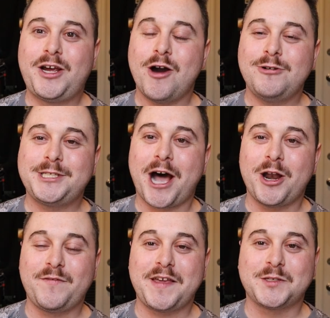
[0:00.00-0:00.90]
goes
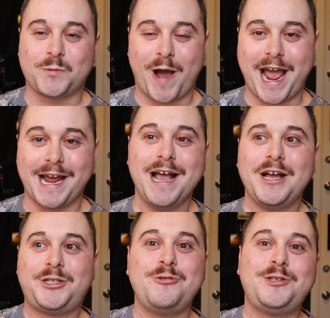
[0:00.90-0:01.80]
out of his way
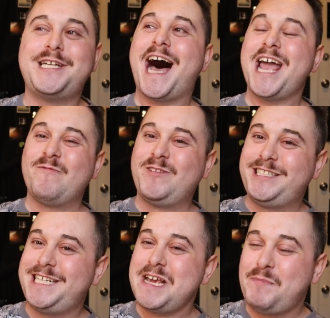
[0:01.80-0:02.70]
to
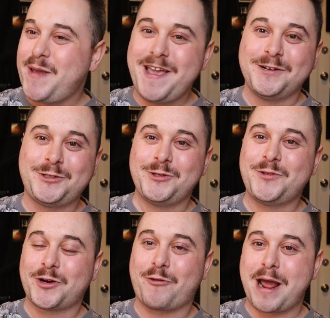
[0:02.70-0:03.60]
dive deep into
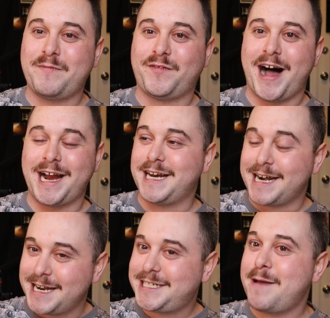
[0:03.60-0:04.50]
the grapevine in
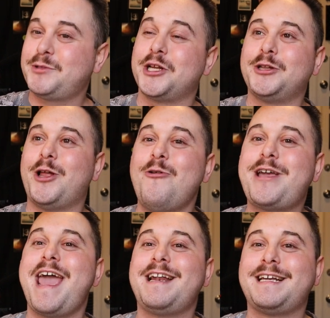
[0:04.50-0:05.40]
an attempt to
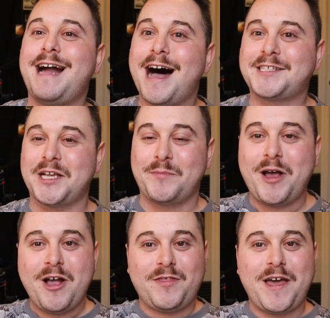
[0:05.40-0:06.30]
locate gossip
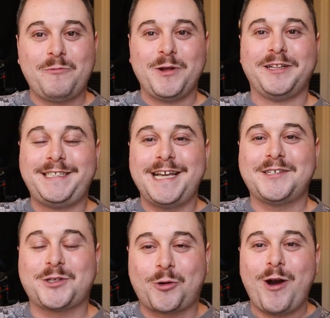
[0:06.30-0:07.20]
that will
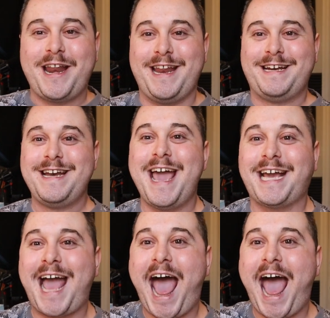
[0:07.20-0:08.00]
discredit Nick